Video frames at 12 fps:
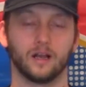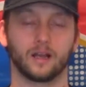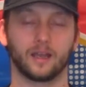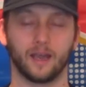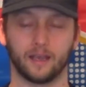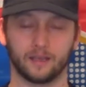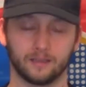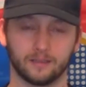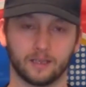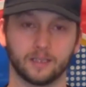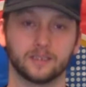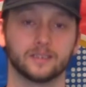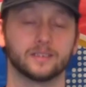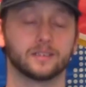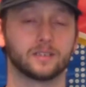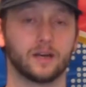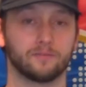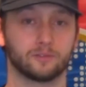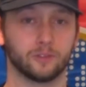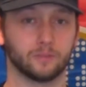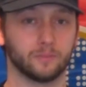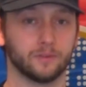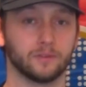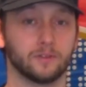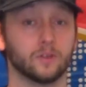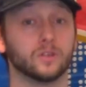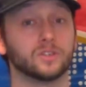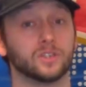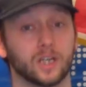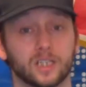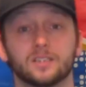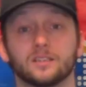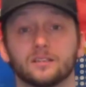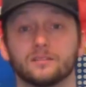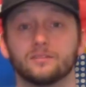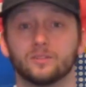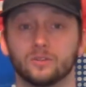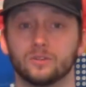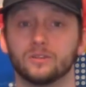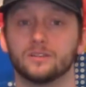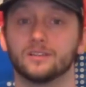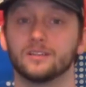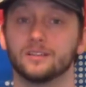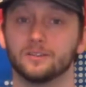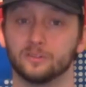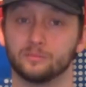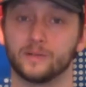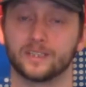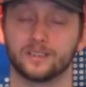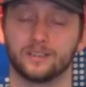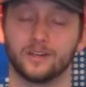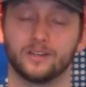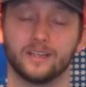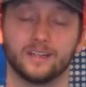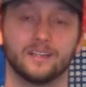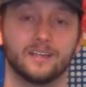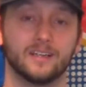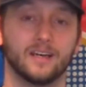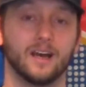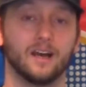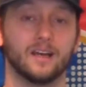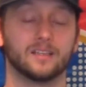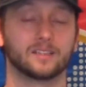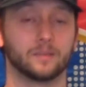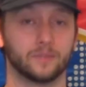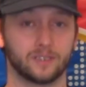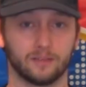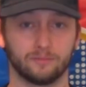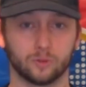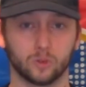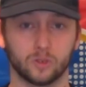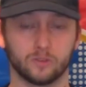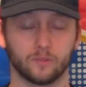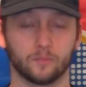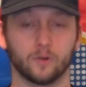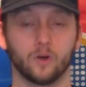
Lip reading: Okay, now this is a tough group, not just for North Macedonia. It's going to be tough for all of them.